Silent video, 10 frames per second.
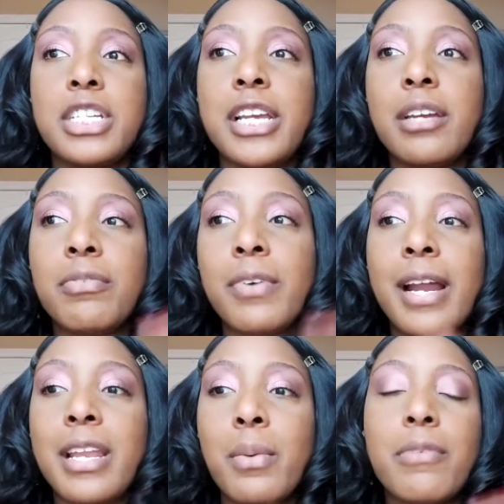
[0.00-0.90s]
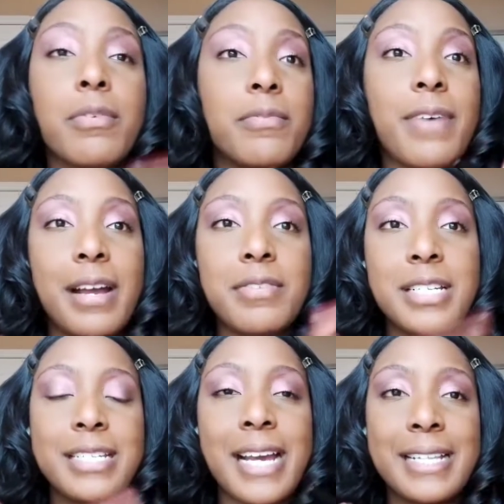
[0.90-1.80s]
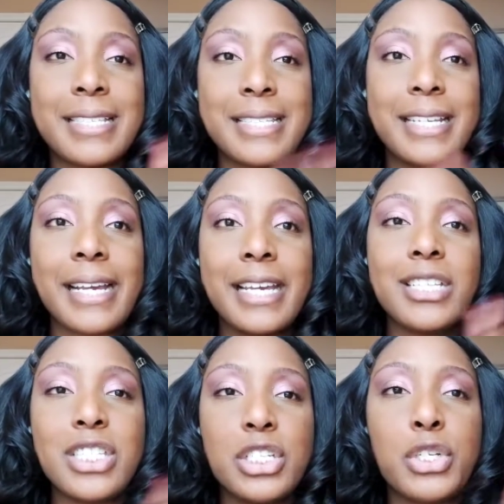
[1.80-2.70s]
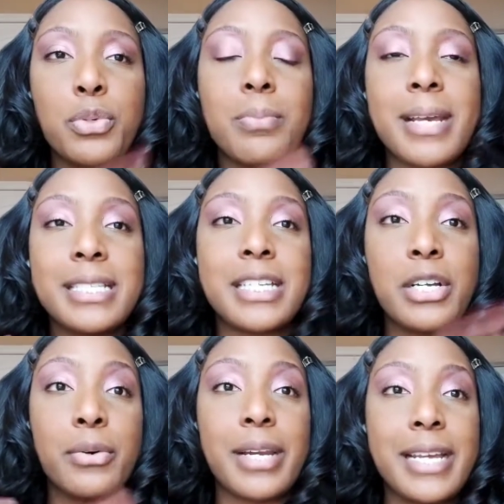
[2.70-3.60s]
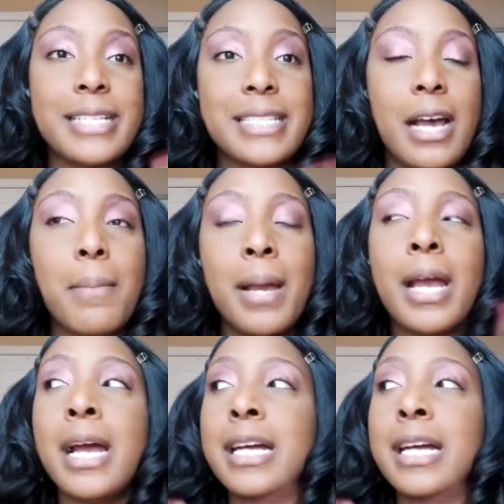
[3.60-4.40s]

Shake it for anywhere from 5 to 10 seconds to mix the ingredients up